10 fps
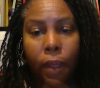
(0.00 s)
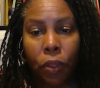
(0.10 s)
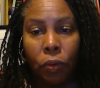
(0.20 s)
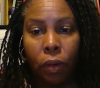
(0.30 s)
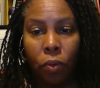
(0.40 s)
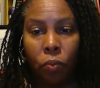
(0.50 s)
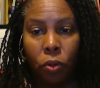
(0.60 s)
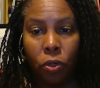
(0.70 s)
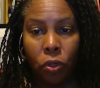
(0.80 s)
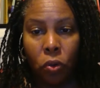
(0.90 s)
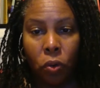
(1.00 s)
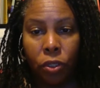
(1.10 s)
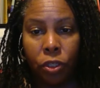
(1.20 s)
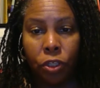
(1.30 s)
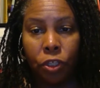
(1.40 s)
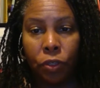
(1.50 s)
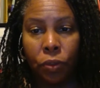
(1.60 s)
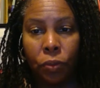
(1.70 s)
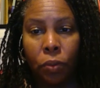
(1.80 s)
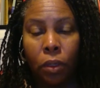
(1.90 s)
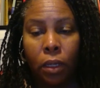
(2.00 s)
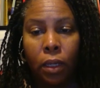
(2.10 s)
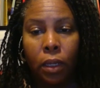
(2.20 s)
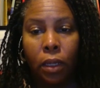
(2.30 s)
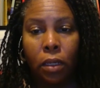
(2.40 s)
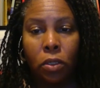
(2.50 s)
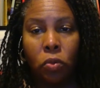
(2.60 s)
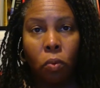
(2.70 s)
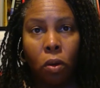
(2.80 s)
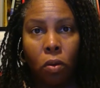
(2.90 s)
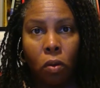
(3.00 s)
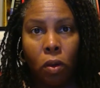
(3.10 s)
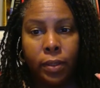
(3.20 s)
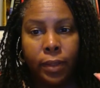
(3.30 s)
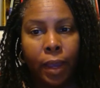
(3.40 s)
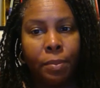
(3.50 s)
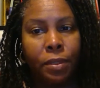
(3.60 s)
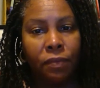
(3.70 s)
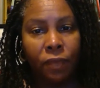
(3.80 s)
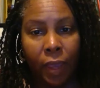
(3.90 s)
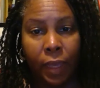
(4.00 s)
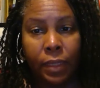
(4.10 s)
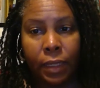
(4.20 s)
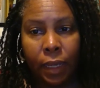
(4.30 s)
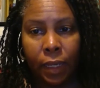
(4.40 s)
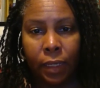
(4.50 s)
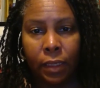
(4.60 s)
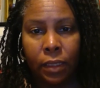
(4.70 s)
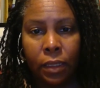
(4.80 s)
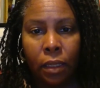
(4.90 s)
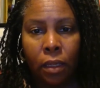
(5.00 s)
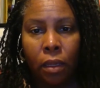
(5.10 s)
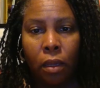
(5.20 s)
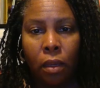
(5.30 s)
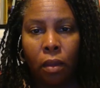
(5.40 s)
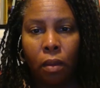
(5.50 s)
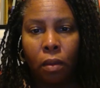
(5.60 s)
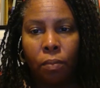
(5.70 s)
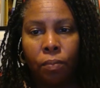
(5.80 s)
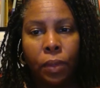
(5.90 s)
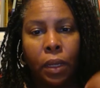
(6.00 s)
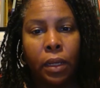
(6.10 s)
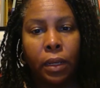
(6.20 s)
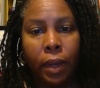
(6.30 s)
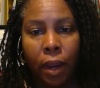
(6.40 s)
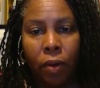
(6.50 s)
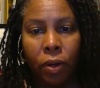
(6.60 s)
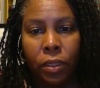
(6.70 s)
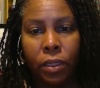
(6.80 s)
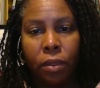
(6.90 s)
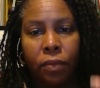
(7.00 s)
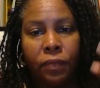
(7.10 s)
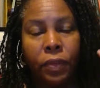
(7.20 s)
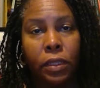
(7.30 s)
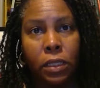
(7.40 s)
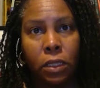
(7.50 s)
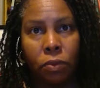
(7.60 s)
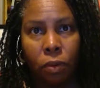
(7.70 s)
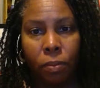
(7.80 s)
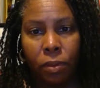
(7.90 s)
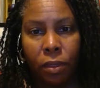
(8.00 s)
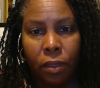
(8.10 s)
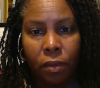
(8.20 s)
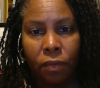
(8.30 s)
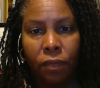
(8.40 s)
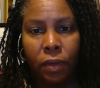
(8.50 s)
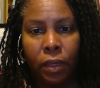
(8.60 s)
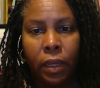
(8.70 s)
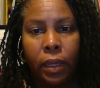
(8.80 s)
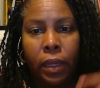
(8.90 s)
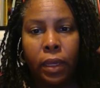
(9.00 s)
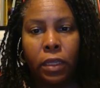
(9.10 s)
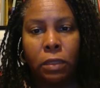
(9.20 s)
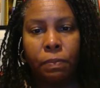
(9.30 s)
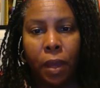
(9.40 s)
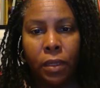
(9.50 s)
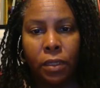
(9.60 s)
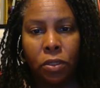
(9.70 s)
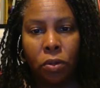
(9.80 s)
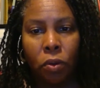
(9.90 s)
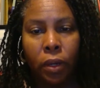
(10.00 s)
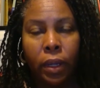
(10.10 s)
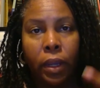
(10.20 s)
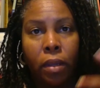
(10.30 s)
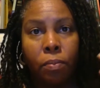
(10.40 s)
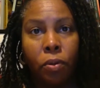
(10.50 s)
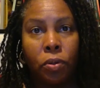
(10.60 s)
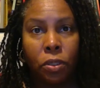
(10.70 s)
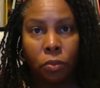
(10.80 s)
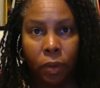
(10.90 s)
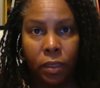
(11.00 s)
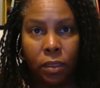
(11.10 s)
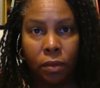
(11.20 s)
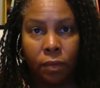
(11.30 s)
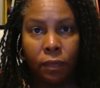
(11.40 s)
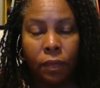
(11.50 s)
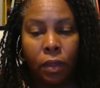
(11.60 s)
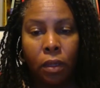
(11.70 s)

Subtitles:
9th grade, what you're going to do is work on types of essays, narrative, descriptive, expository, and persuasive.